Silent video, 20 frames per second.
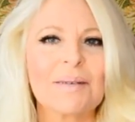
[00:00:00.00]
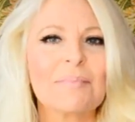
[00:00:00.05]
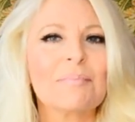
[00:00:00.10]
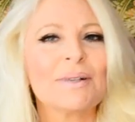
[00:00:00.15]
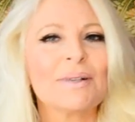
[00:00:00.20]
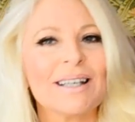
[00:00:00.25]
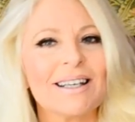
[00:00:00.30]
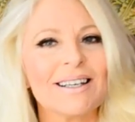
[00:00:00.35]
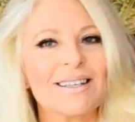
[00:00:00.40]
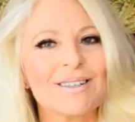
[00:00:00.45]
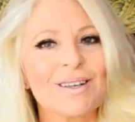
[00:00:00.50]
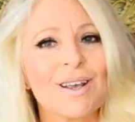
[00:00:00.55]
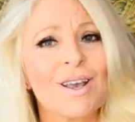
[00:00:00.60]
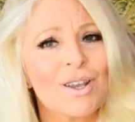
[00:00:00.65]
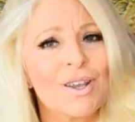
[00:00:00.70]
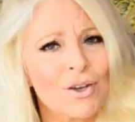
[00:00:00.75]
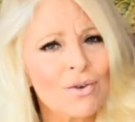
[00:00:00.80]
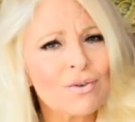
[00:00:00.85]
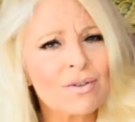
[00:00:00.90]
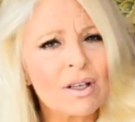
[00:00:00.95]
Please
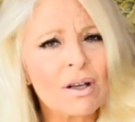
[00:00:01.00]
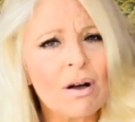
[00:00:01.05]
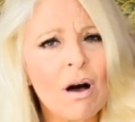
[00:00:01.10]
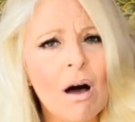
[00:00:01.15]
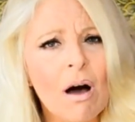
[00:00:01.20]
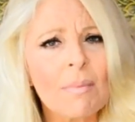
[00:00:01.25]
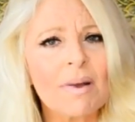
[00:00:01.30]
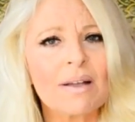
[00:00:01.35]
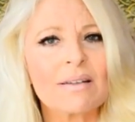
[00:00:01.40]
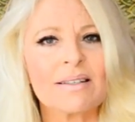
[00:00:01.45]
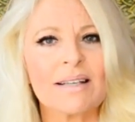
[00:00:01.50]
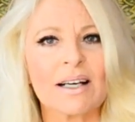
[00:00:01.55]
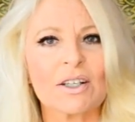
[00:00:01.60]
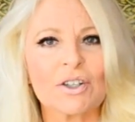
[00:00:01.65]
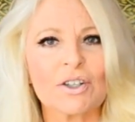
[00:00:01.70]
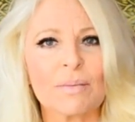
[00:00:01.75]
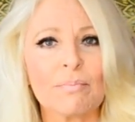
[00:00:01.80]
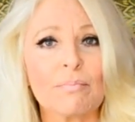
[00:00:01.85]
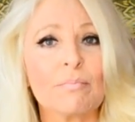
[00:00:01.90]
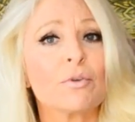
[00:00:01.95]
use the comment
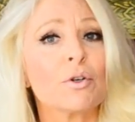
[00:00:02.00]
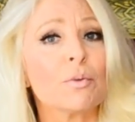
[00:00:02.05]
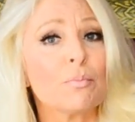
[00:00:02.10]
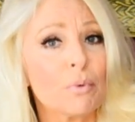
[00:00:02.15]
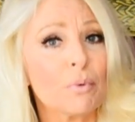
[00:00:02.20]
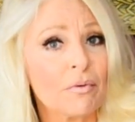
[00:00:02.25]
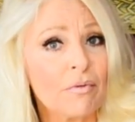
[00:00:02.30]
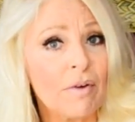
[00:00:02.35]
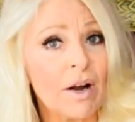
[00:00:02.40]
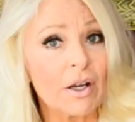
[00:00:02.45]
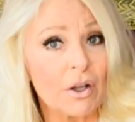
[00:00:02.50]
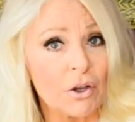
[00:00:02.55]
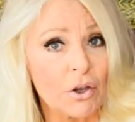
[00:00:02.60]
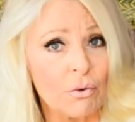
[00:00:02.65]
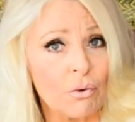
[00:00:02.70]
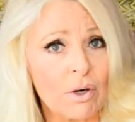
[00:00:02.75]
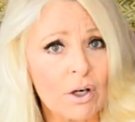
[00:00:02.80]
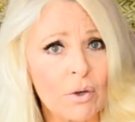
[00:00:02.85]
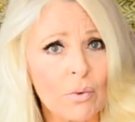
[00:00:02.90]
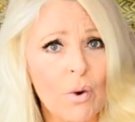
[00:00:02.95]
section to provide
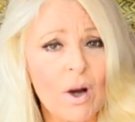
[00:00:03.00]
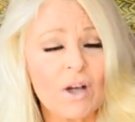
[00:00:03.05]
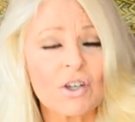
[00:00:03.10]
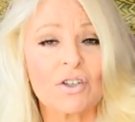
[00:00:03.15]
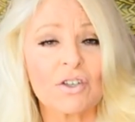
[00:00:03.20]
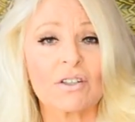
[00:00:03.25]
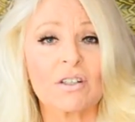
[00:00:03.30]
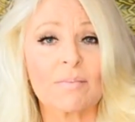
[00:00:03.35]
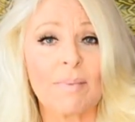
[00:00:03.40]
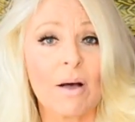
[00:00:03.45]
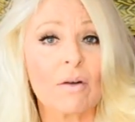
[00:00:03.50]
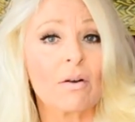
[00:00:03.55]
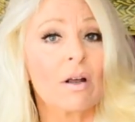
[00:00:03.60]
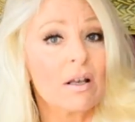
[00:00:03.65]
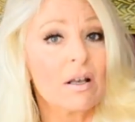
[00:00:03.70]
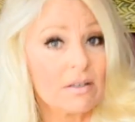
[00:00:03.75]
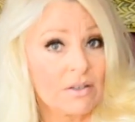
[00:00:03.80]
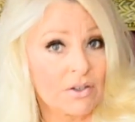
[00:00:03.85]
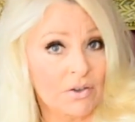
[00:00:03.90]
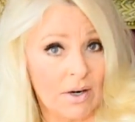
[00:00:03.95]
your questions about
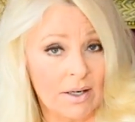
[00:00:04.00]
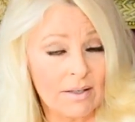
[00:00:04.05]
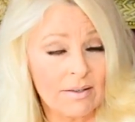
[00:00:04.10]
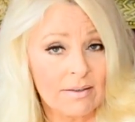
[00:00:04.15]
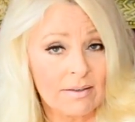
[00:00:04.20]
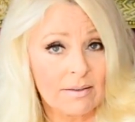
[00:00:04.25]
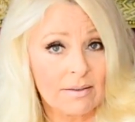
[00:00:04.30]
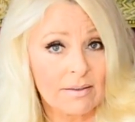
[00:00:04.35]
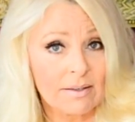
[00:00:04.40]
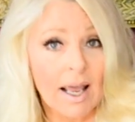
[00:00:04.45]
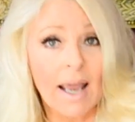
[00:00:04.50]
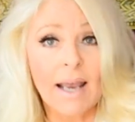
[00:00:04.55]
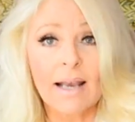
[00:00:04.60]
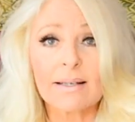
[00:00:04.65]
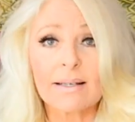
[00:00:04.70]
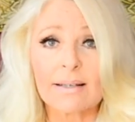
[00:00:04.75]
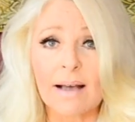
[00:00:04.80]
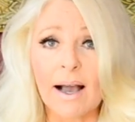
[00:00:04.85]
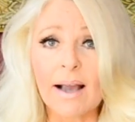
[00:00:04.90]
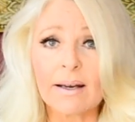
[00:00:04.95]
stress,
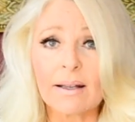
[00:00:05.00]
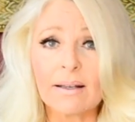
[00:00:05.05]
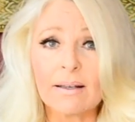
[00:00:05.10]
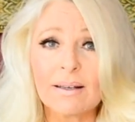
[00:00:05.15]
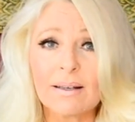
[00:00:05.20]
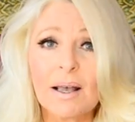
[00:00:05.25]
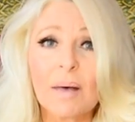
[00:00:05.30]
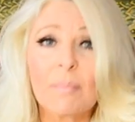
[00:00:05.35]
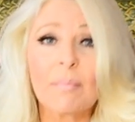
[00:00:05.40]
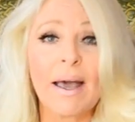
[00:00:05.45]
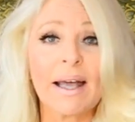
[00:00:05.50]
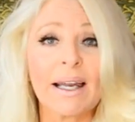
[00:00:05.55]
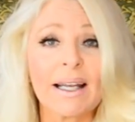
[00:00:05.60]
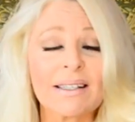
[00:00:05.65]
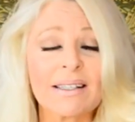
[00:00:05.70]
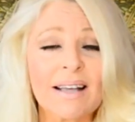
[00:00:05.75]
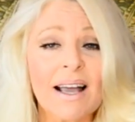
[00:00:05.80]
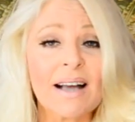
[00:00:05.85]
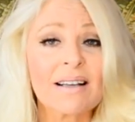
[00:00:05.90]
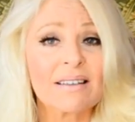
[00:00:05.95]
anxiety, panic
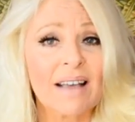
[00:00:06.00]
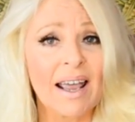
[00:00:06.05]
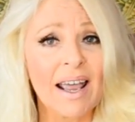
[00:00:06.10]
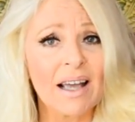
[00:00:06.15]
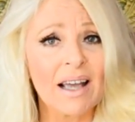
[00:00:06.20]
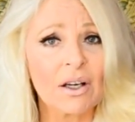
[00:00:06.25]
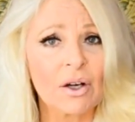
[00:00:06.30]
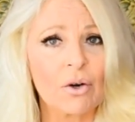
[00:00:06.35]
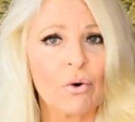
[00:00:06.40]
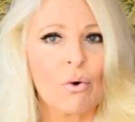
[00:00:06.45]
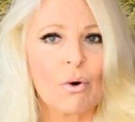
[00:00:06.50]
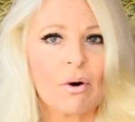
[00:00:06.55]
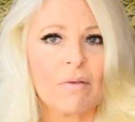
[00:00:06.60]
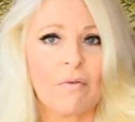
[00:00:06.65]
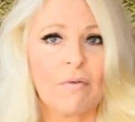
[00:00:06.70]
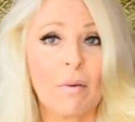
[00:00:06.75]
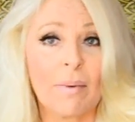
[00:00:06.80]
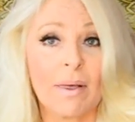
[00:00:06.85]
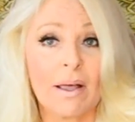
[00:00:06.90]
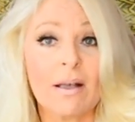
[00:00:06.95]
attacks, and
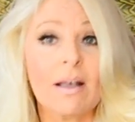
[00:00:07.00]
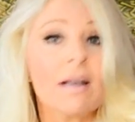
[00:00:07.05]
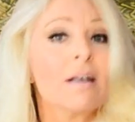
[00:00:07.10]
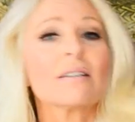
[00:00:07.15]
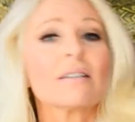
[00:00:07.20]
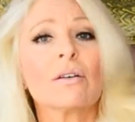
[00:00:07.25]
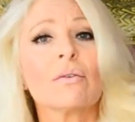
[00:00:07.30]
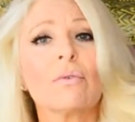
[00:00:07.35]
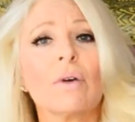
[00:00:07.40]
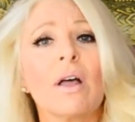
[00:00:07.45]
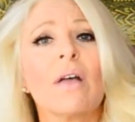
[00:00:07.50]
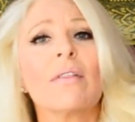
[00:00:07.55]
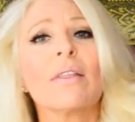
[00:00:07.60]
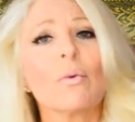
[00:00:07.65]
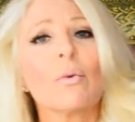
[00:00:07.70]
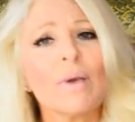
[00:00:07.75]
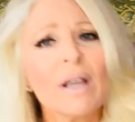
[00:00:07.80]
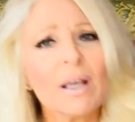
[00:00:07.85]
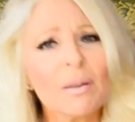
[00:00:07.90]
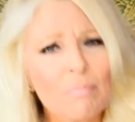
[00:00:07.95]
agoraphobia so that
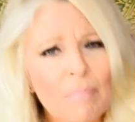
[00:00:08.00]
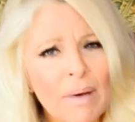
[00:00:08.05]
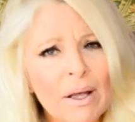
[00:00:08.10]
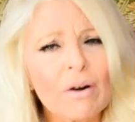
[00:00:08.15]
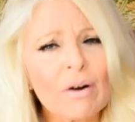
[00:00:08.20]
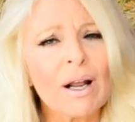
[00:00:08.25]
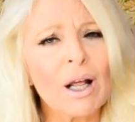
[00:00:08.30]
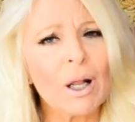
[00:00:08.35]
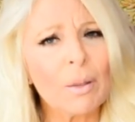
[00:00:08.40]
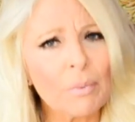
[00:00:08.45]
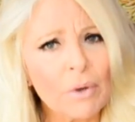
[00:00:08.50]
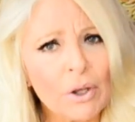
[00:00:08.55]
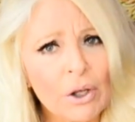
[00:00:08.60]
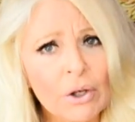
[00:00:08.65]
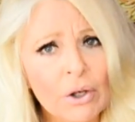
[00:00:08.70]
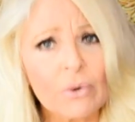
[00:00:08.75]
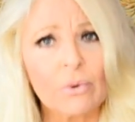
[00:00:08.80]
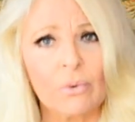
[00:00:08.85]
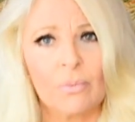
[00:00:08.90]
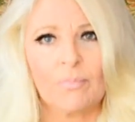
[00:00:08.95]
we can better help
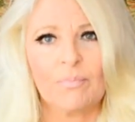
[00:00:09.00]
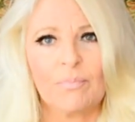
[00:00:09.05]
you.